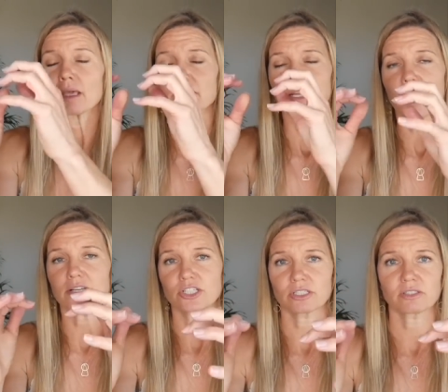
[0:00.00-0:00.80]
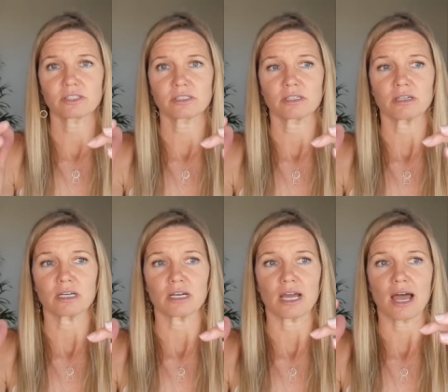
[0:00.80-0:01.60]
not just
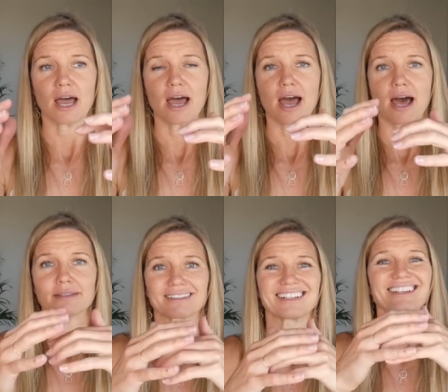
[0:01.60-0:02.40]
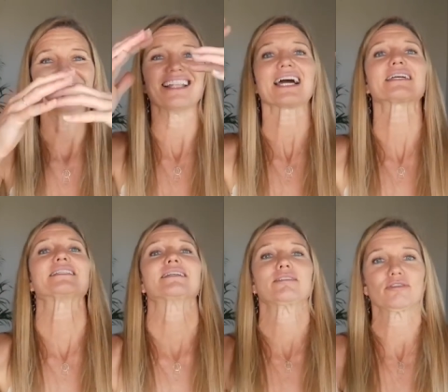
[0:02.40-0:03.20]
as a
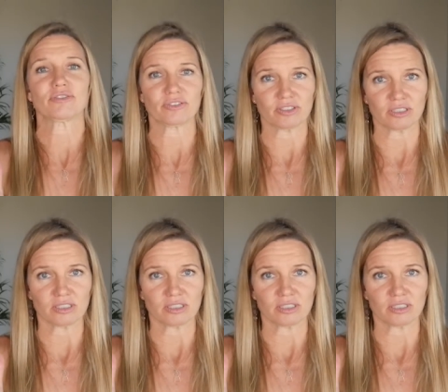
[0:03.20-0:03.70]
collective